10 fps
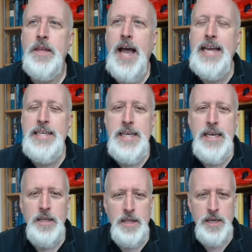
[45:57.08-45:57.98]

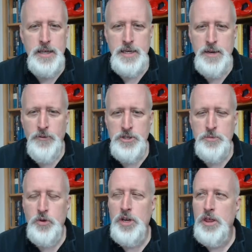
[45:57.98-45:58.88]
ideally, the difference
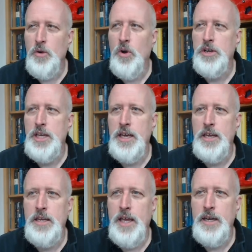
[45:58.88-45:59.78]
between authority
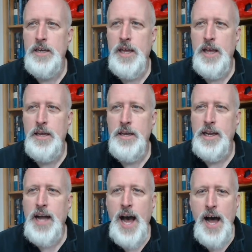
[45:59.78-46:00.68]
and a
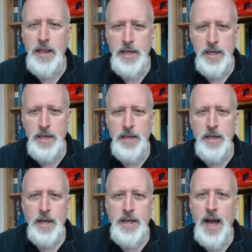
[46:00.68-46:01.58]

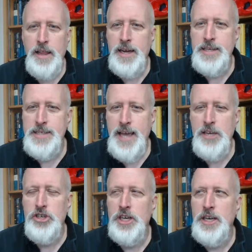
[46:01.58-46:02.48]

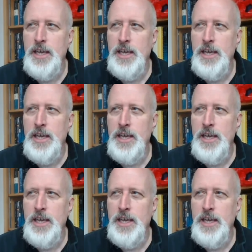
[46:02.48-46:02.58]
colonization